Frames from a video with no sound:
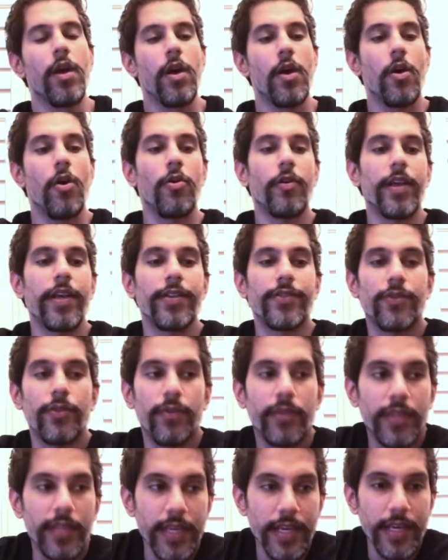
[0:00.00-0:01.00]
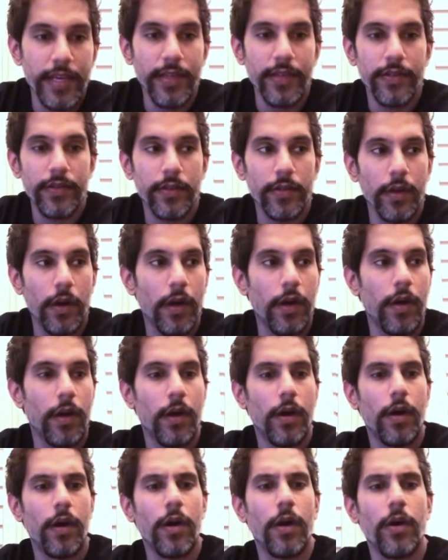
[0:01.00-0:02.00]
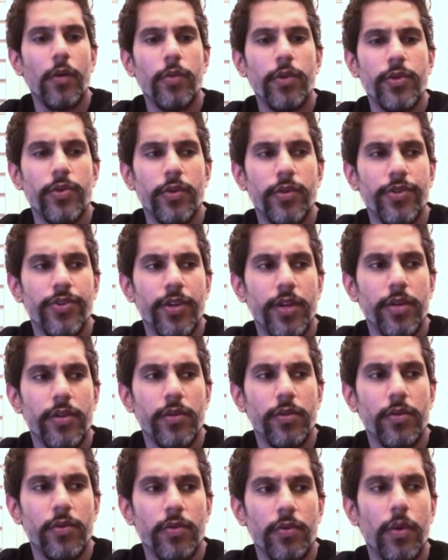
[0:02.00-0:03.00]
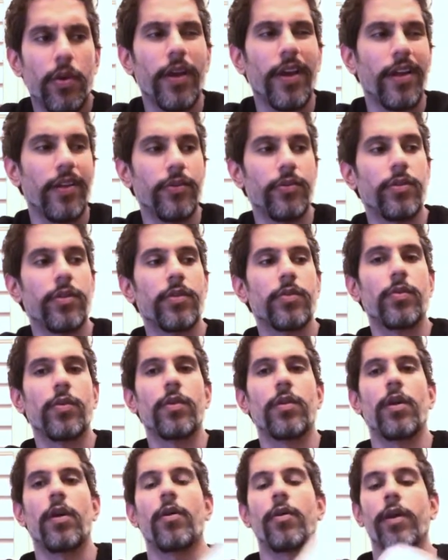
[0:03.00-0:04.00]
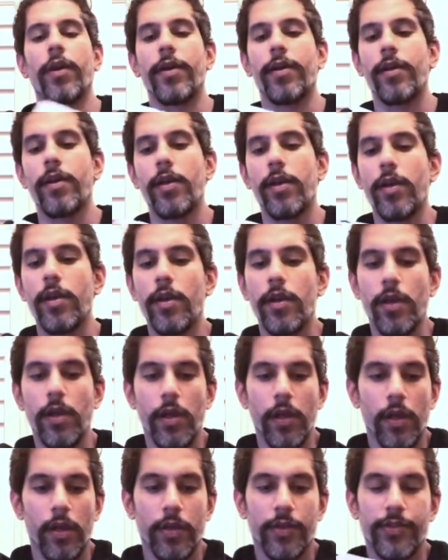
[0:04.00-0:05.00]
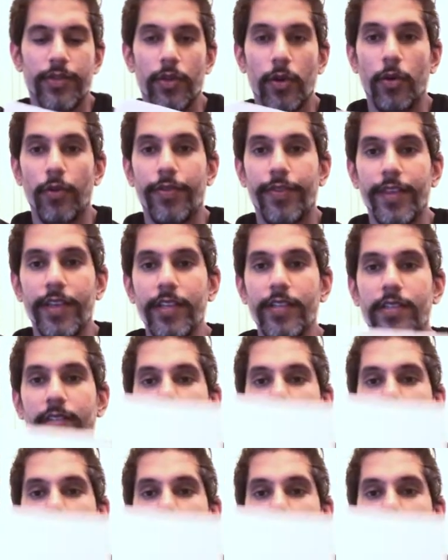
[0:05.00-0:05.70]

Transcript: Okay, so these, which one should I do? Okay, I'll do this one. Okay. So this